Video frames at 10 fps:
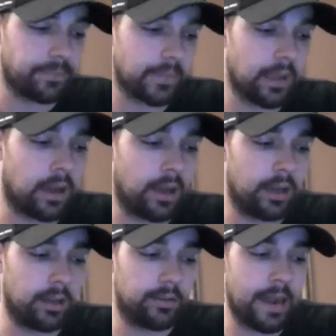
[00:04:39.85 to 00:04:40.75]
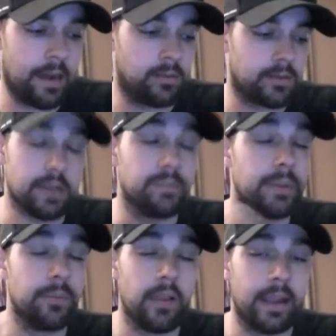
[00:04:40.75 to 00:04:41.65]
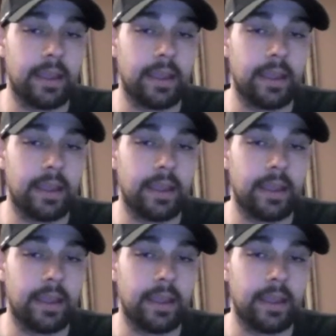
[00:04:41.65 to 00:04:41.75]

Uh, now, some people like